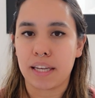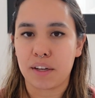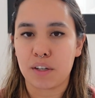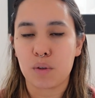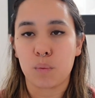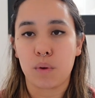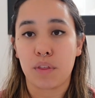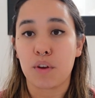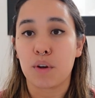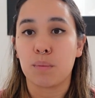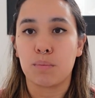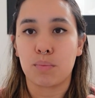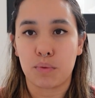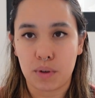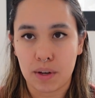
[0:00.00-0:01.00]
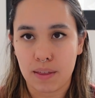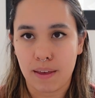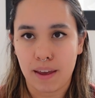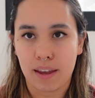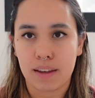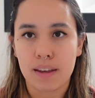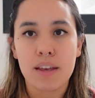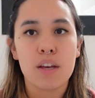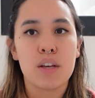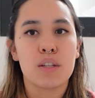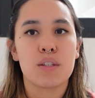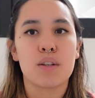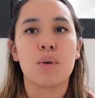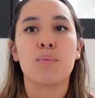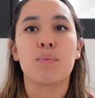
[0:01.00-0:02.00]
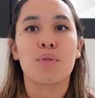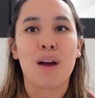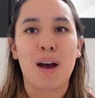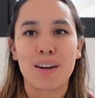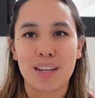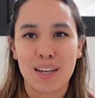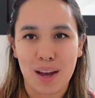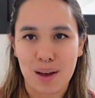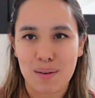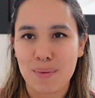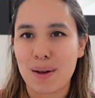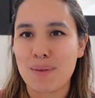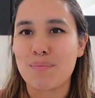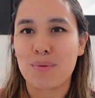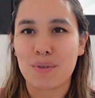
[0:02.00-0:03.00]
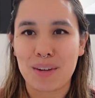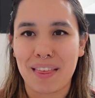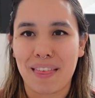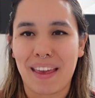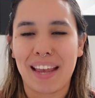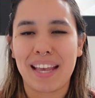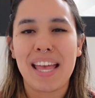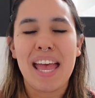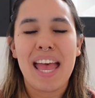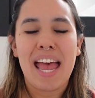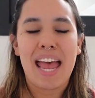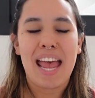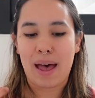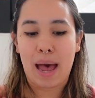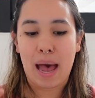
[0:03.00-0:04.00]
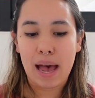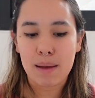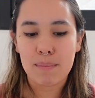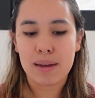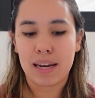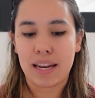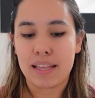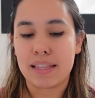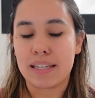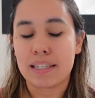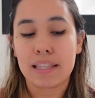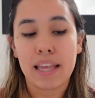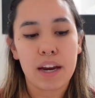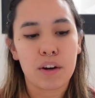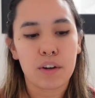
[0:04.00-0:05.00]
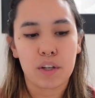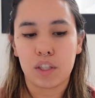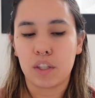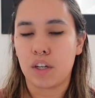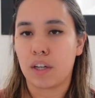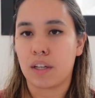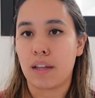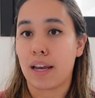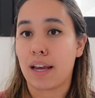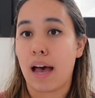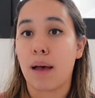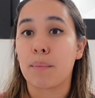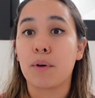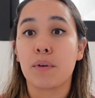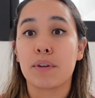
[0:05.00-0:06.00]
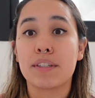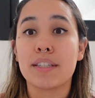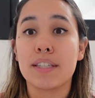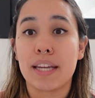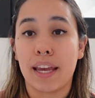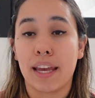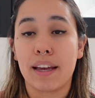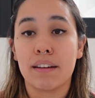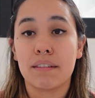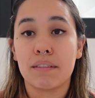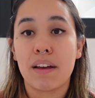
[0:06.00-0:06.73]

linked with your breathing. So pranayama, breathing. A habit in this layer could look like I'm going to take